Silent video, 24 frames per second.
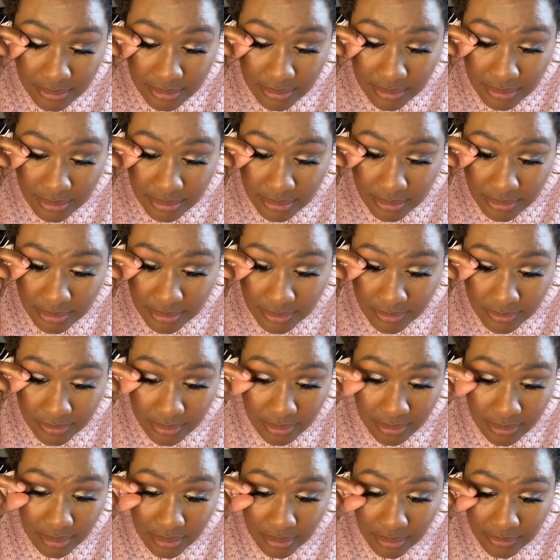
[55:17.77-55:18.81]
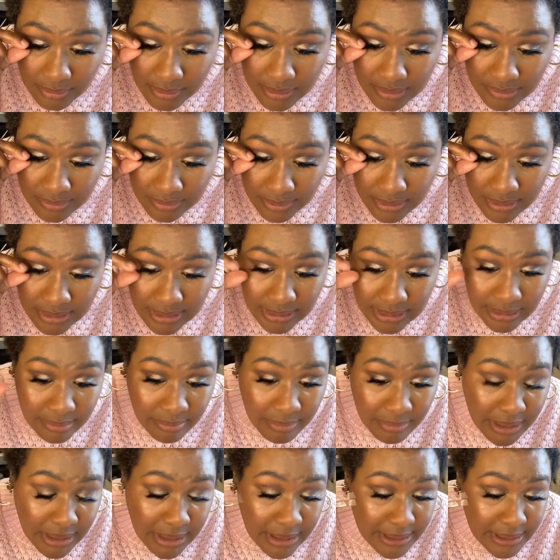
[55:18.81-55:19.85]
This corner always wants to give me
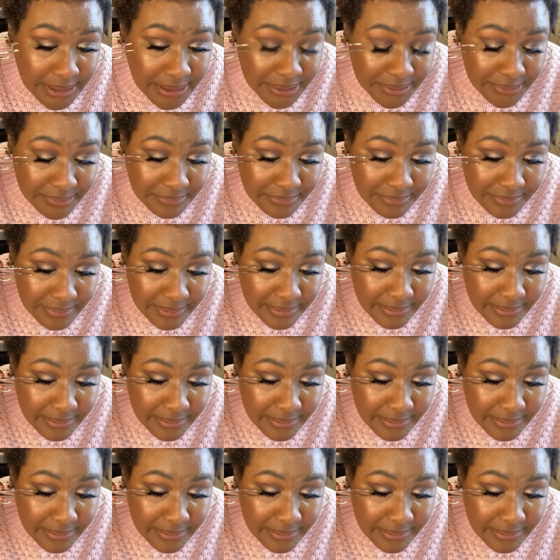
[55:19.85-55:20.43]
issues.